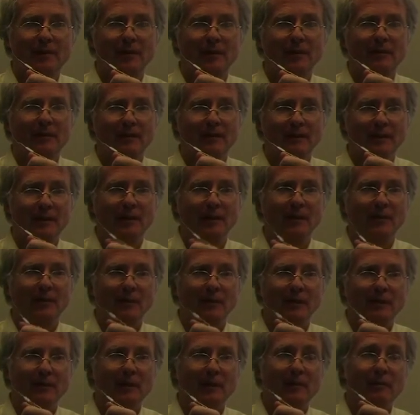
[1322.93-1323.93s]
people, the
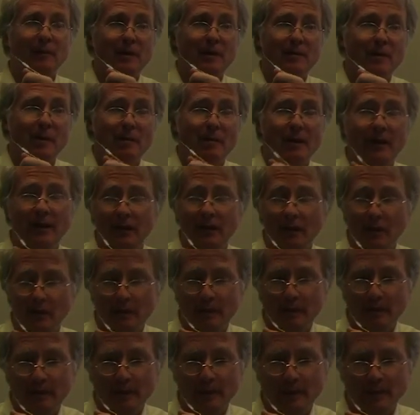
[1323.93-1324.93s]
Salt River Pima
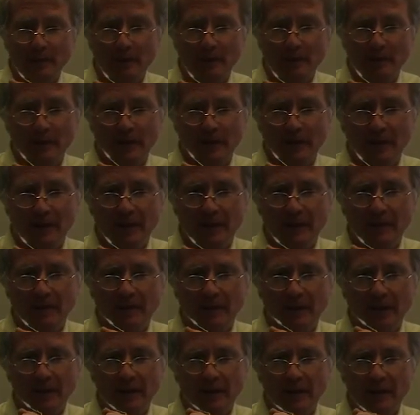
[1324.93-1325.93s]
Maricopa people, where
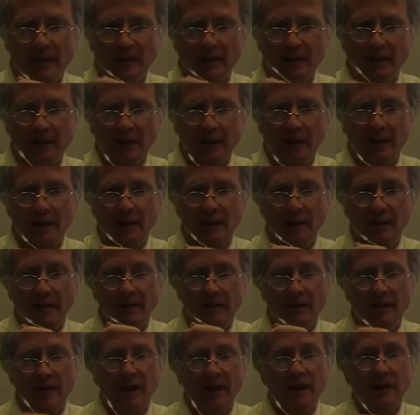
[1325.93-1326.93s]

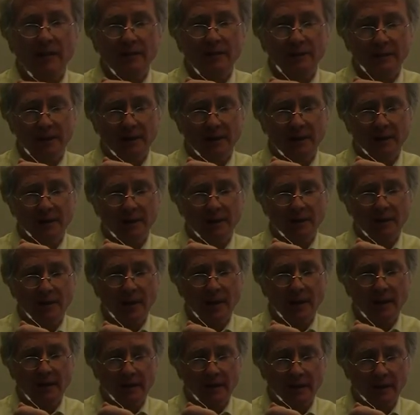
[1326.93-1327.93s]
AUSN is
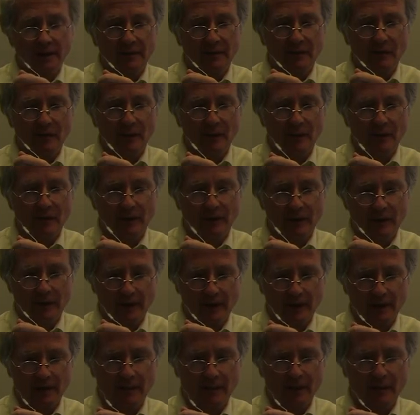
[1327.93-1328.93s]
located
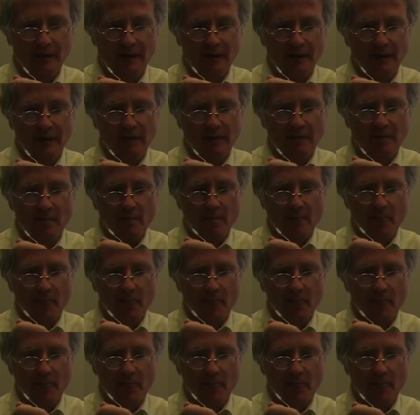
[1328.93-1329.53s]
at the moment.